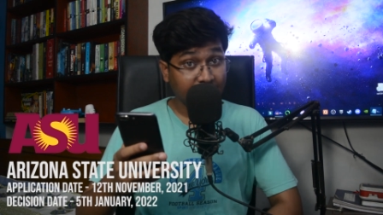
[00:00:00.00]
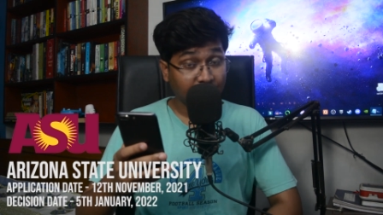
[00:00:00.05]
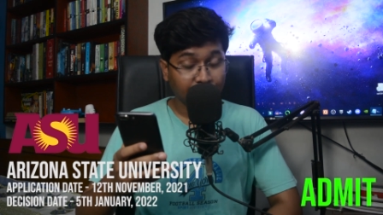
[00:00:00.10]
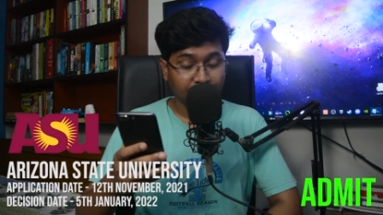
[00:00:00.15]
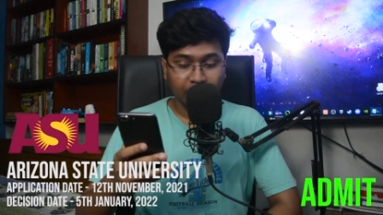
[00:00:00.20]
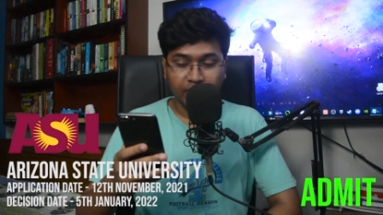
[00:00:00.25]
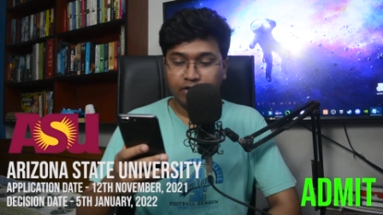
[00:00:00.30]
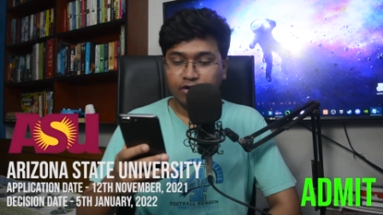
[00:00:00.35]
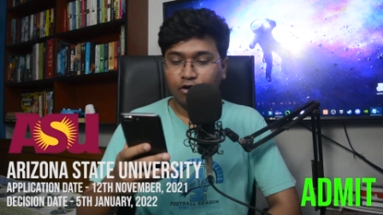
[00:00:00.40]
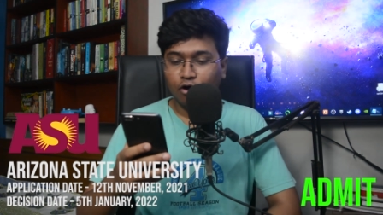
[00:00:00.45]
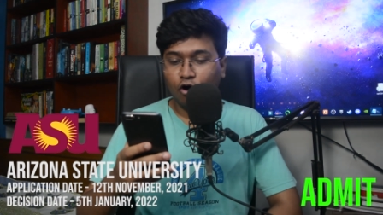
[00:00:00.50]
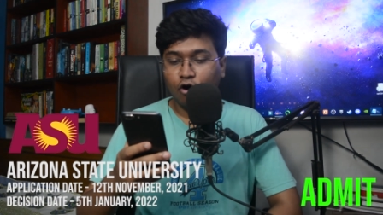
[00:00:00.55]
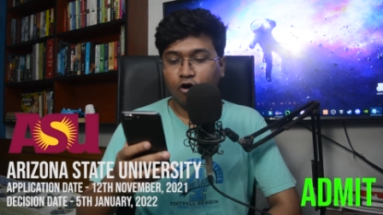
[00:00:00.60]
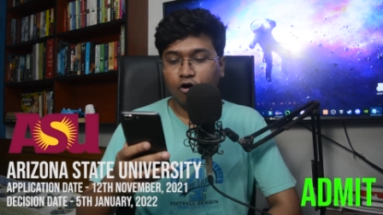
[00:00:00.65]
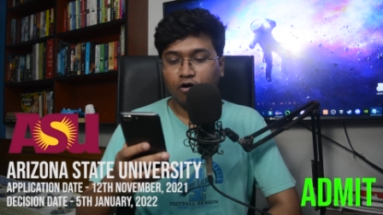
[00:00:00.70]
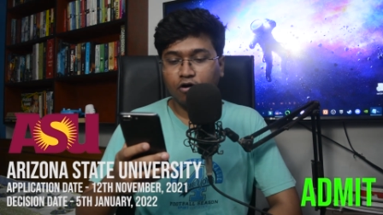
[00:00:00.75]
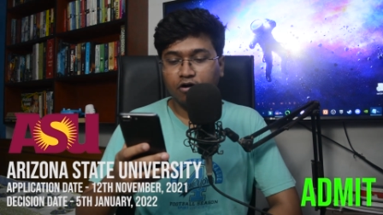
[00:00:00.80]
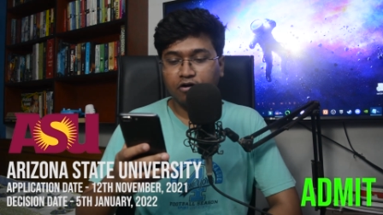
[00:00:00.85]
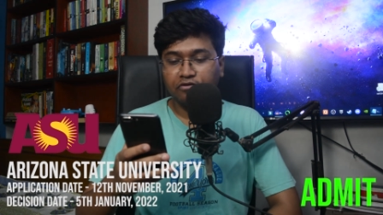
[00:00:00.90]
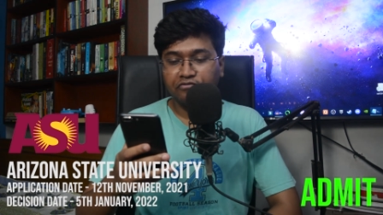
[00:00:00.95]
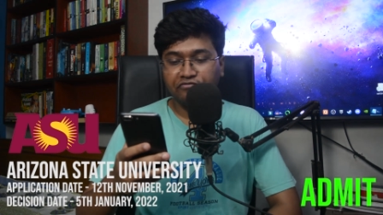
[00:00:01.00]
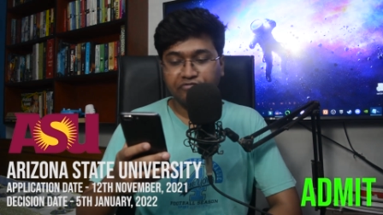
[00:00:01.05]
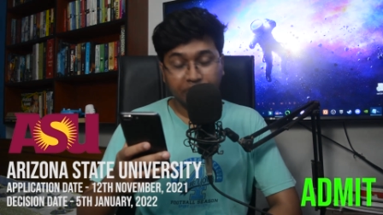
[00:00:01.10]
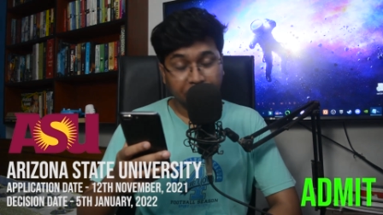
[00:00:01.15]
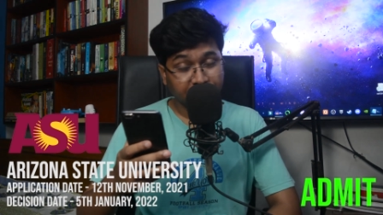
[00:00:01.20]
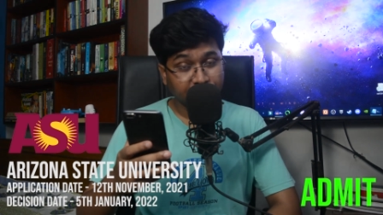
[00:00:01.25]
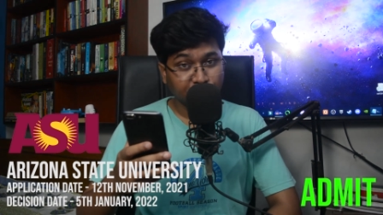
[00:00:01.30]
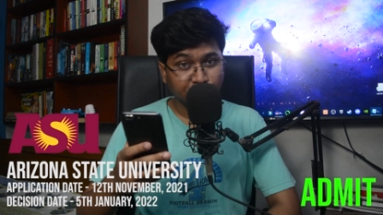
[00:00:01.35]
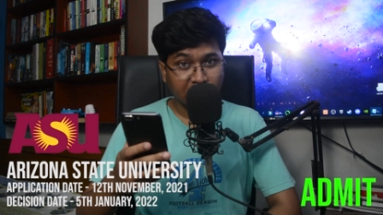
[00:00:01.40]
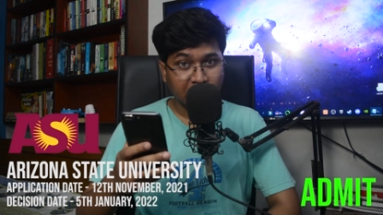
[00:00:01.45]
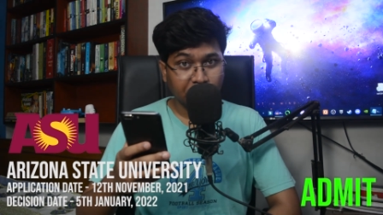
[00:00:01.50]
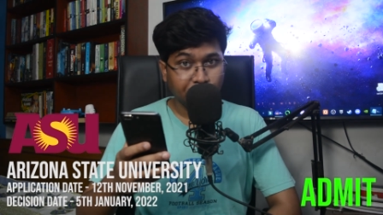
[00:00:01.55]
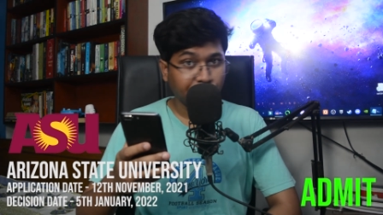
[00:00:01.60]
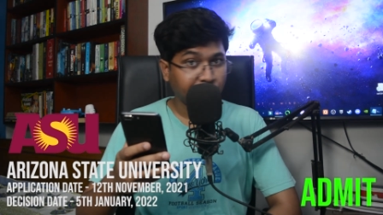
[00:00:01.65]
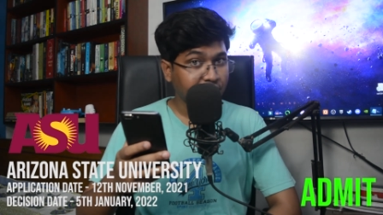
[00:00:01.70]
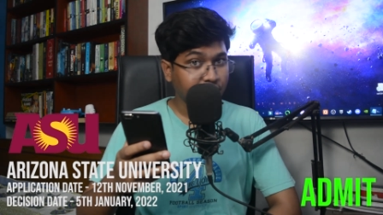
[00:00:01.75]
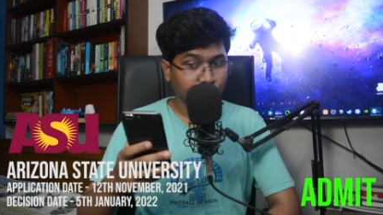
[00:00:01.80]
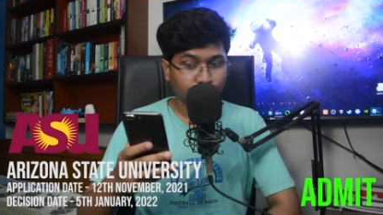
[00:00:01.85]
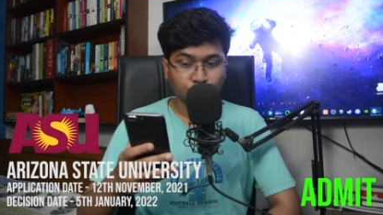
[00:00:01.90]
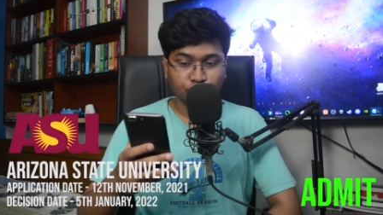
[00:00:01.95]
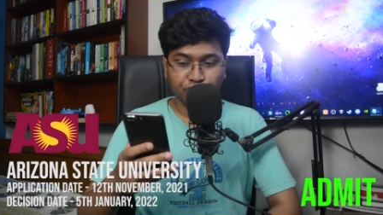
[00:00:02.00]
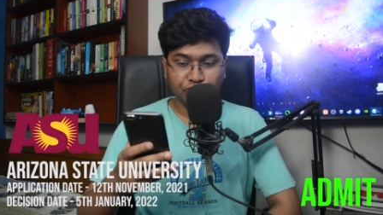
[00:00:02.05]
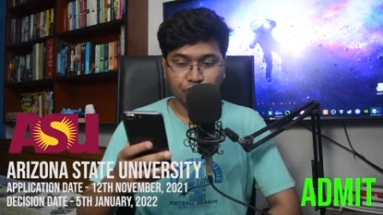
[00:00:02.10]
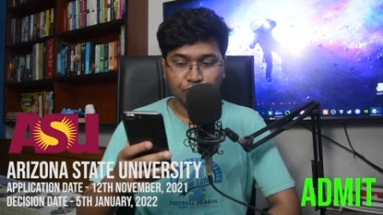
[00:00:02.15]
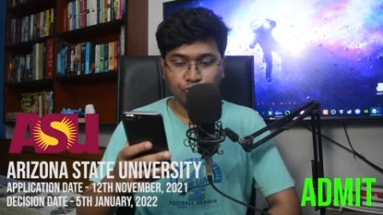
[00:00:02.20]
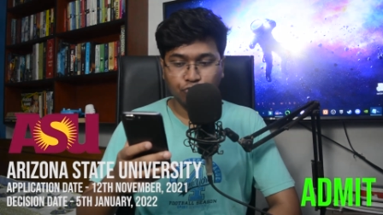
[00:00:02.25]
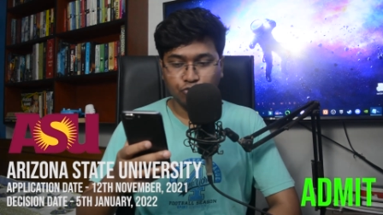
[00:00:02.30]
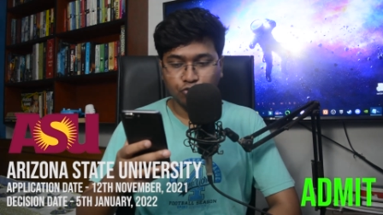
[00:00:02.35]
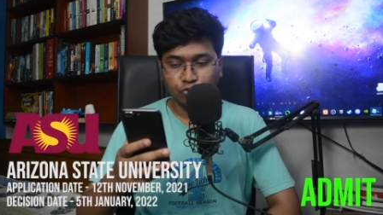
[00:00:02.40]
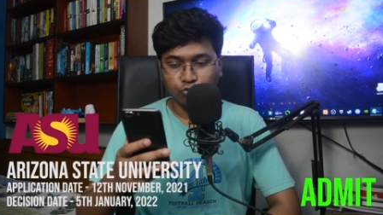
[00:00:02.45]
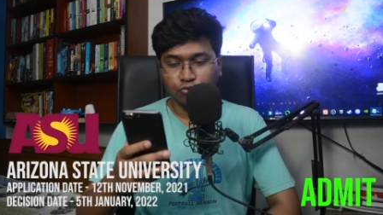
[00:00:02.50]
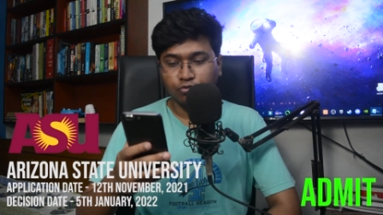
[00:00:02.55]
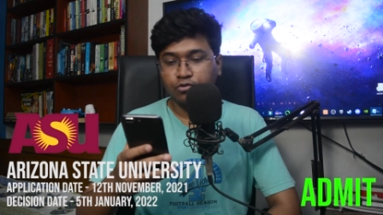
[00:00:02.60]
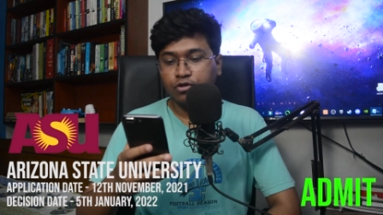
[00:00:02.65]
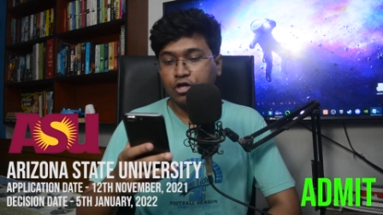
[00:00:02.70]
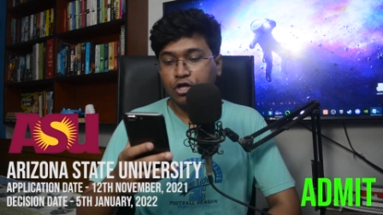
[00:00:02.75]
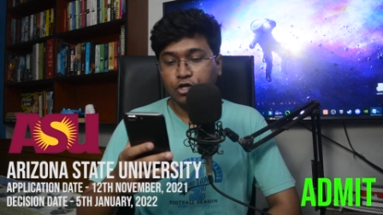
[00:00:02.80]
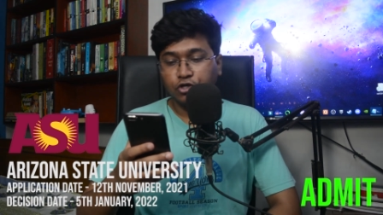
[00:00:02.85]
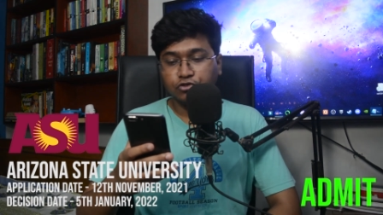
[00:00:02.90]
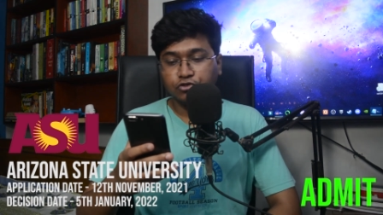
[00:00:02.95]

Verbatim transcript: admit on 5th january 2022